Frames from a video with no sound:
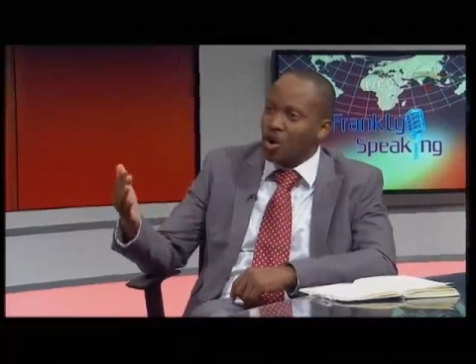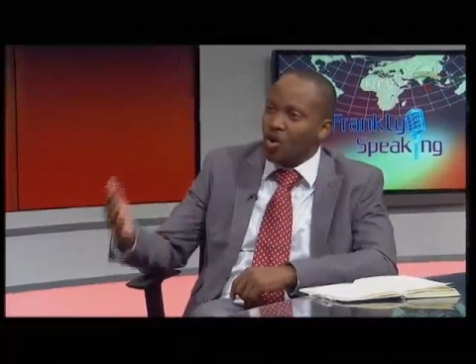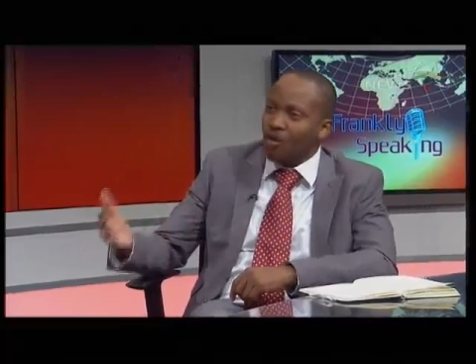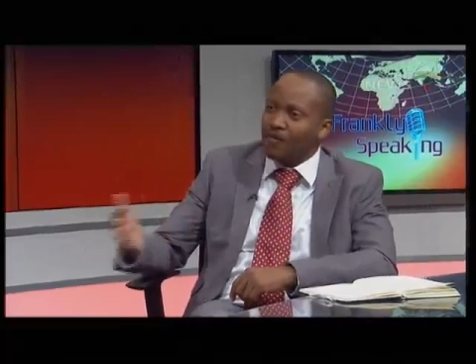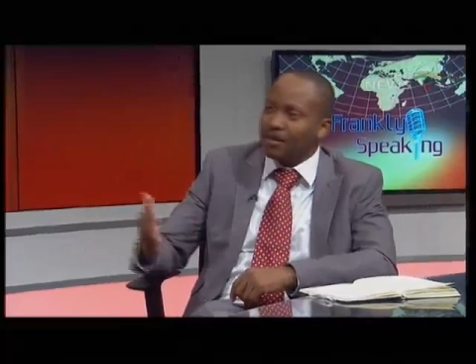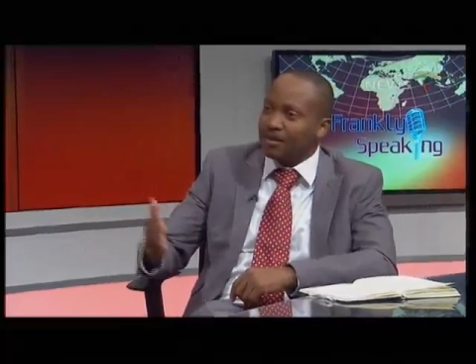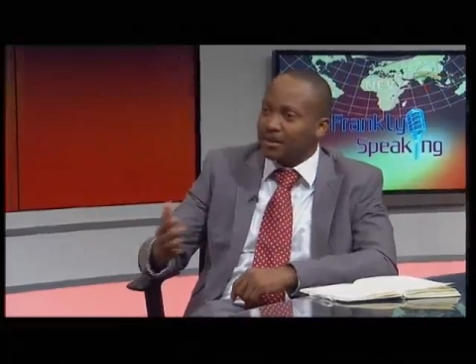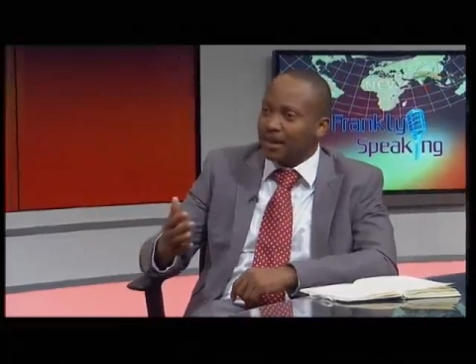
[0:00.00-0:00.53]

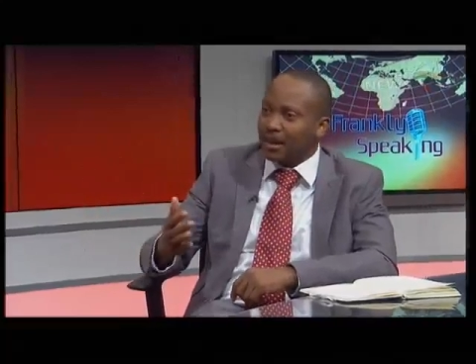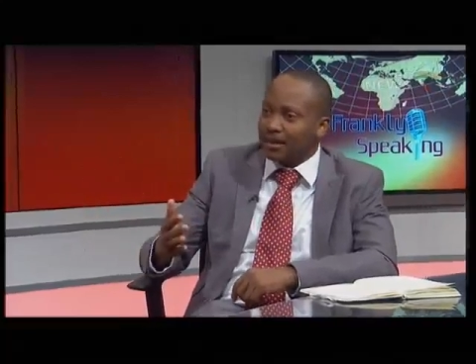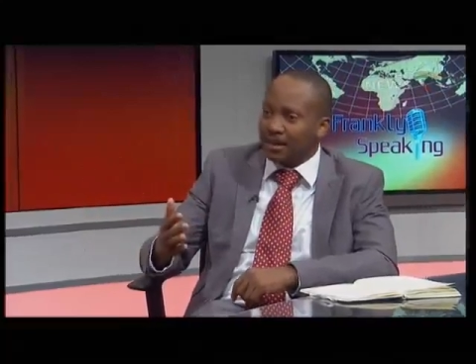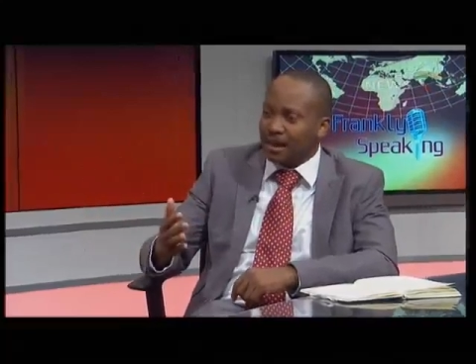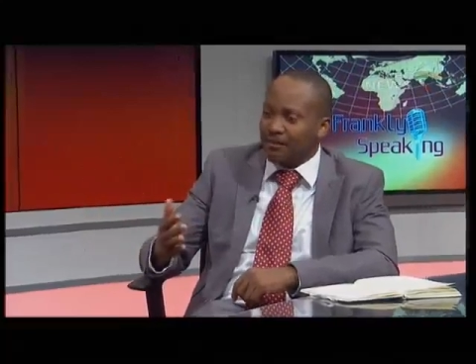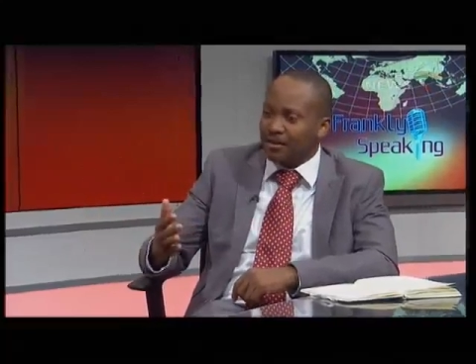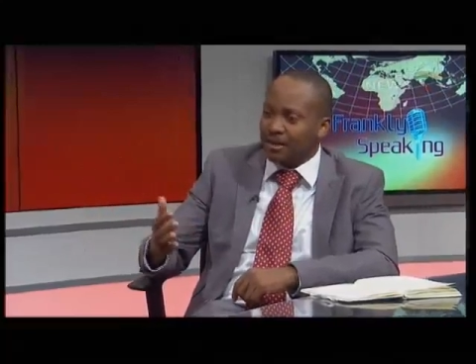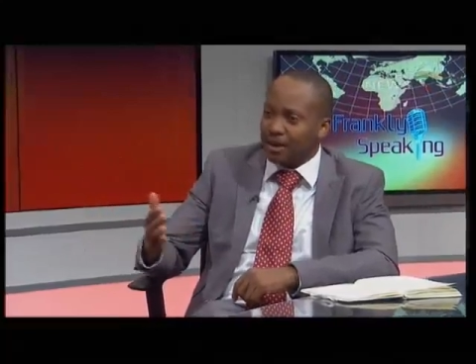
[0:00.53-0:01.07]
obviously,
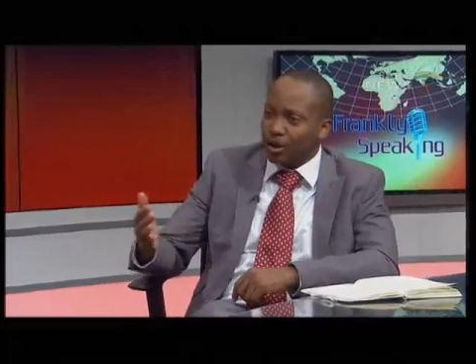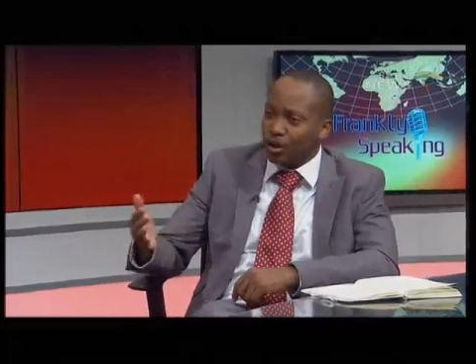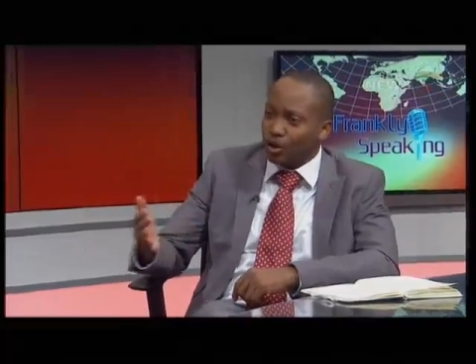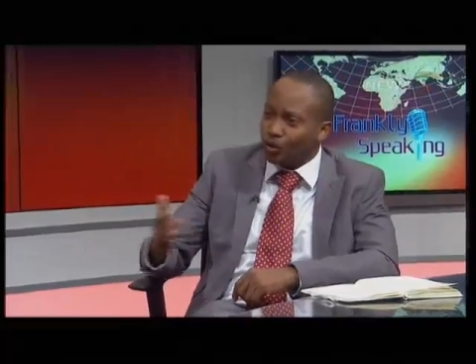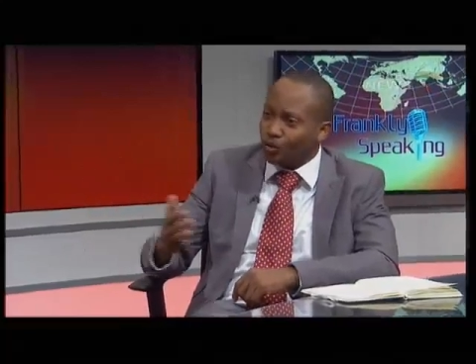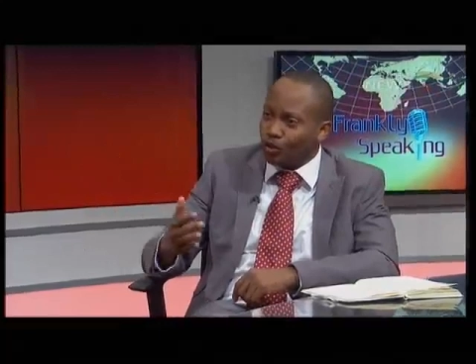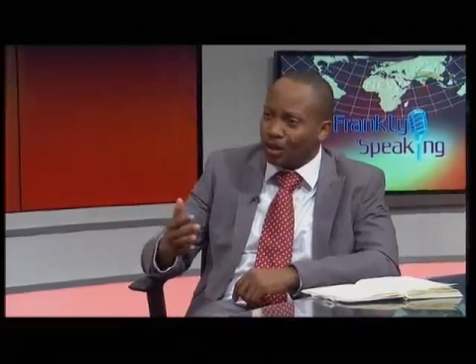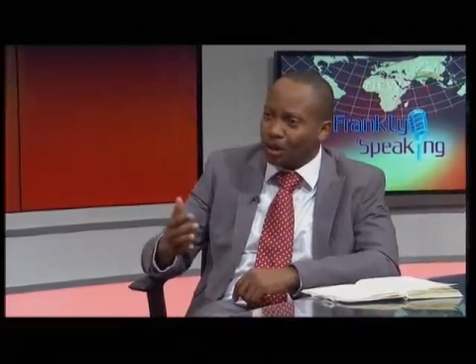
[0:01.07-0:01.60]
uncovering a lot
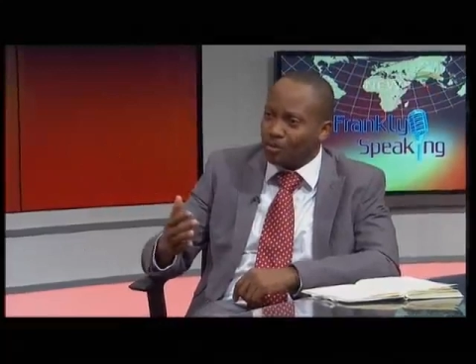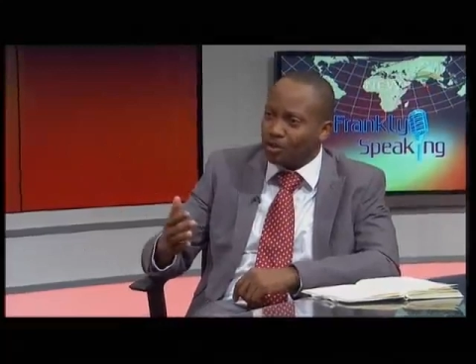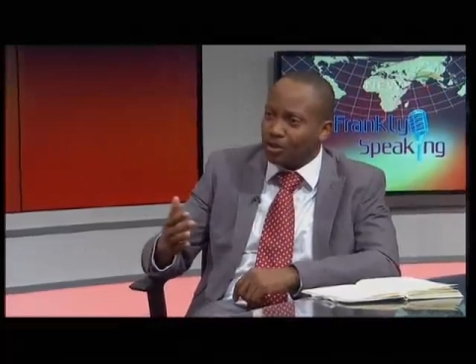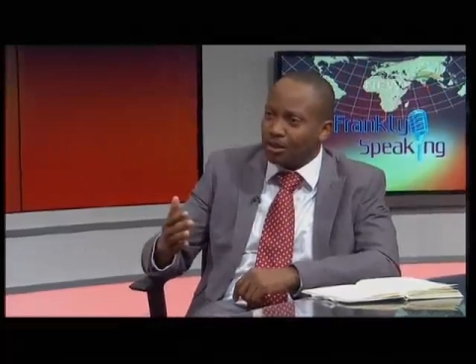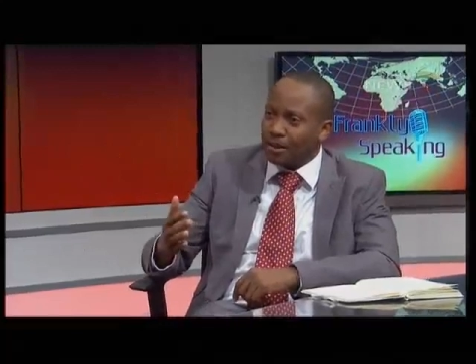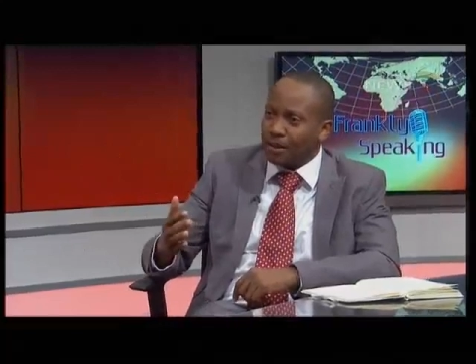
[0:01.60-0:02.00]
of corruption.